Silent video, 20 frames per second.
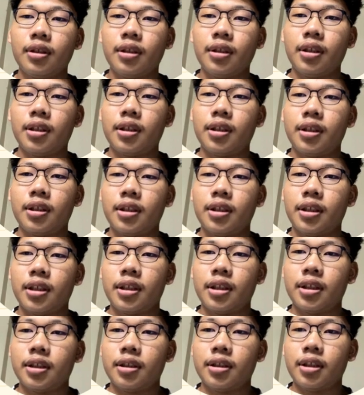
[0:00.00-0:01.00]

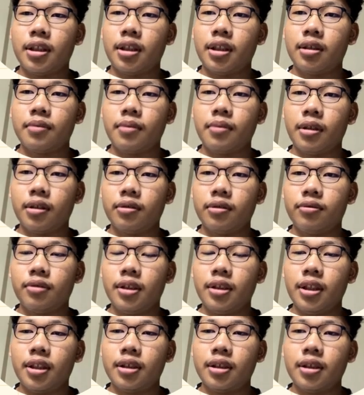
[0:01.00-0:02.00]
and there are about
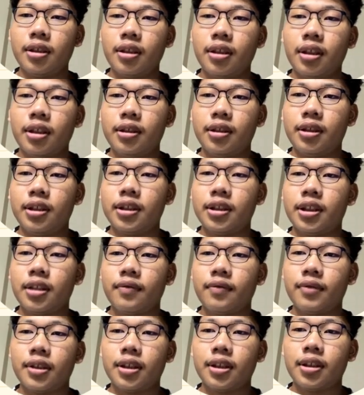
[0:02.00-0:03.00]

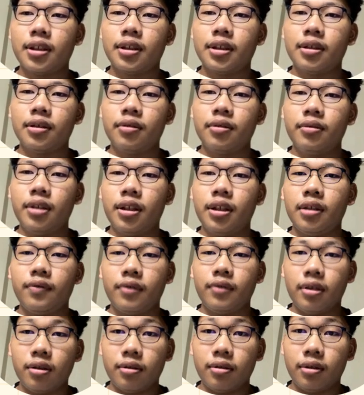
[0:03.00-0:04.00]
397 unique
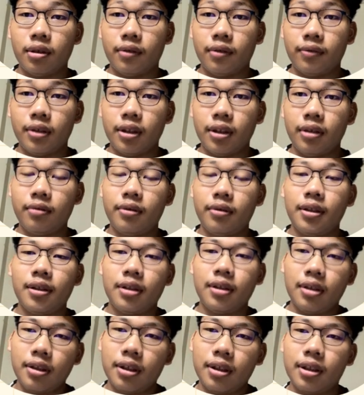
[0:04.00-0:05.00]
values of the ingredient
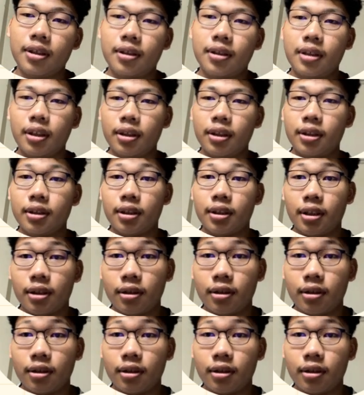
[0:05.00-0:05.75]
in this dataset.